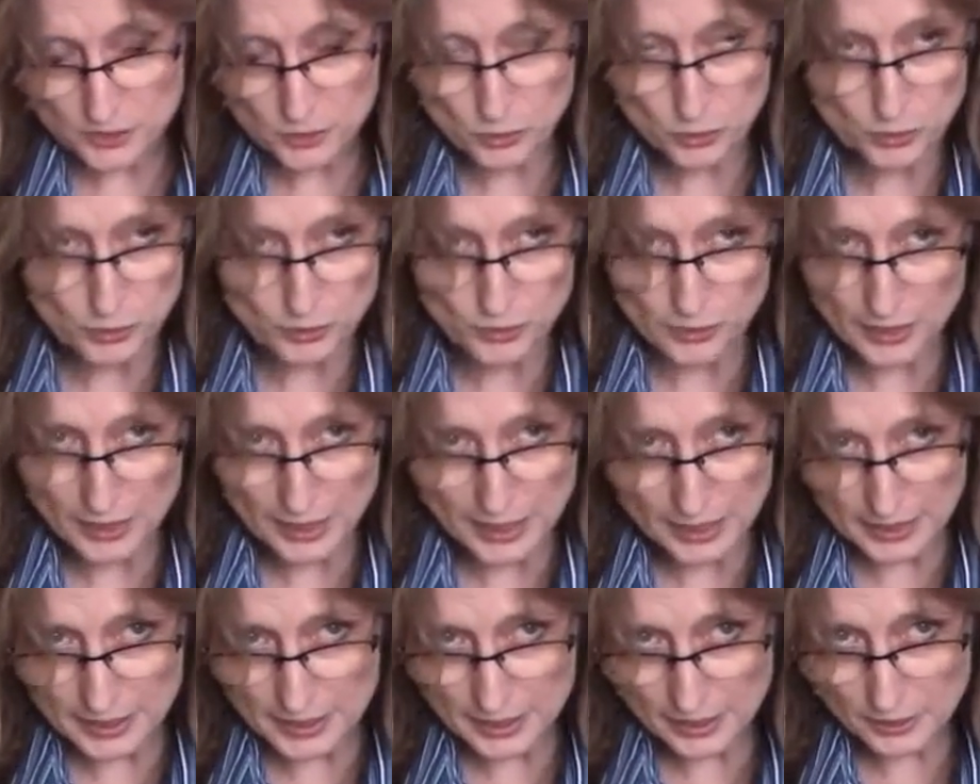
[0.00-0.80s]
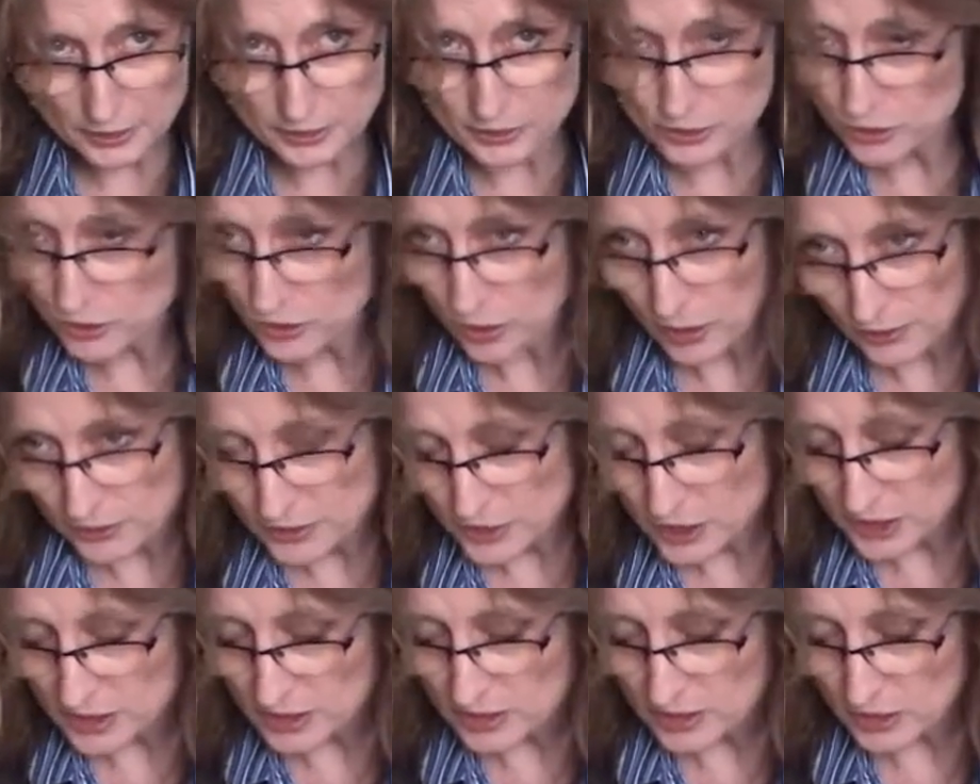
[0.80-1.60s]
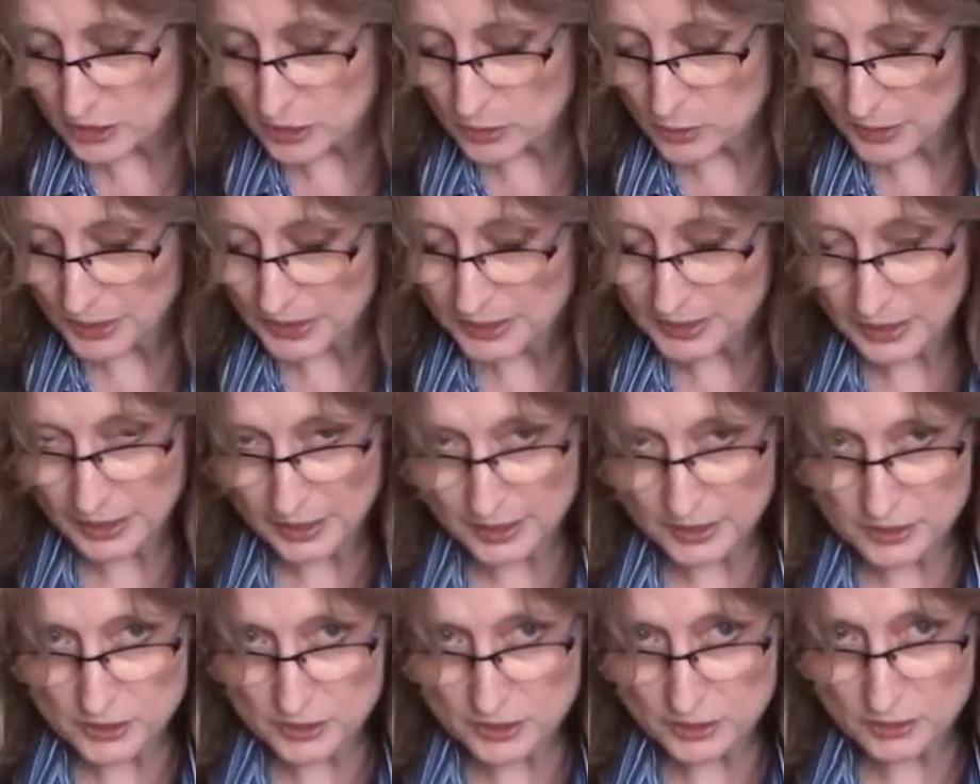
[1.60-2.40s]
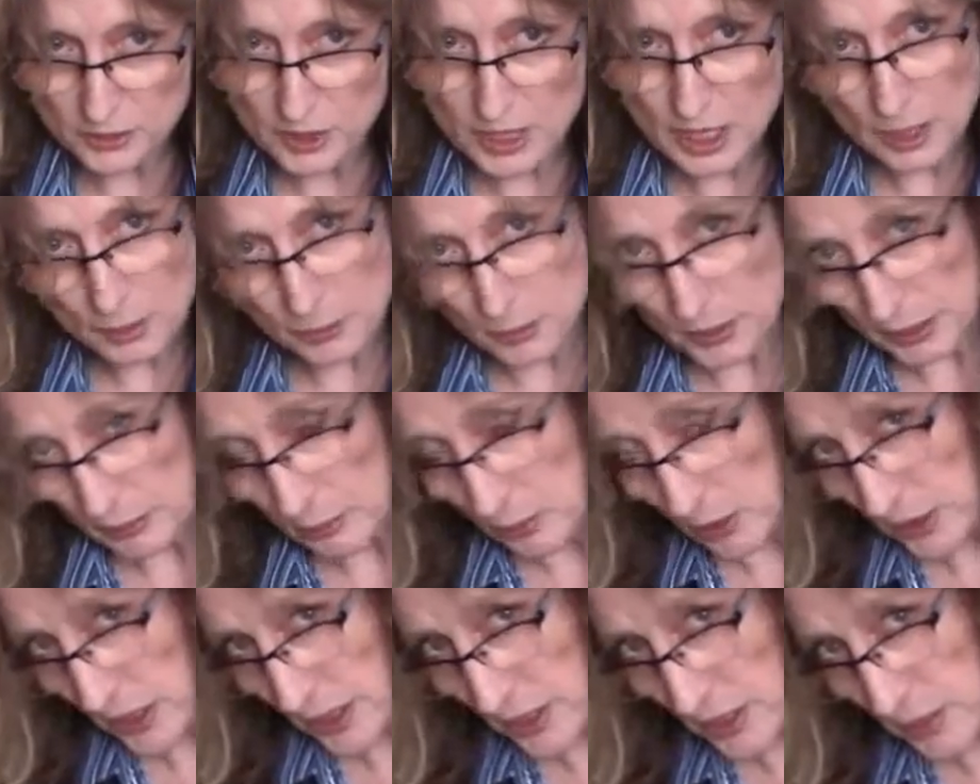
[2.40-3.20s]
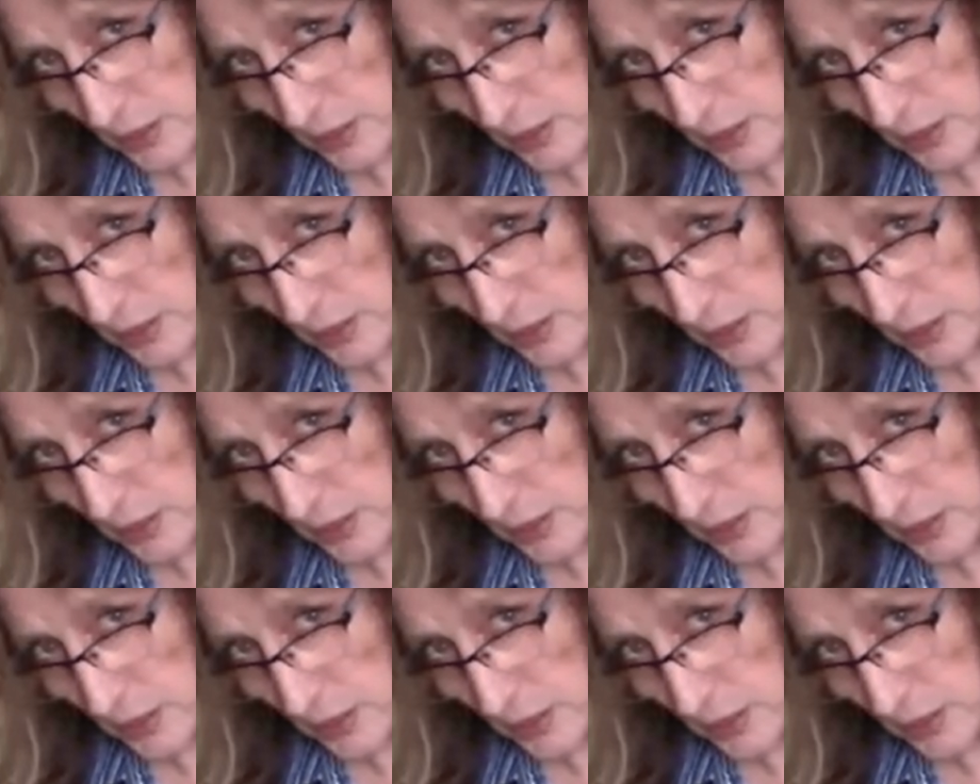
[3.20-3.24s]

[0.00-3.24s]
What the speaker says: or any other soft cheese that you might like to, but I'm looking to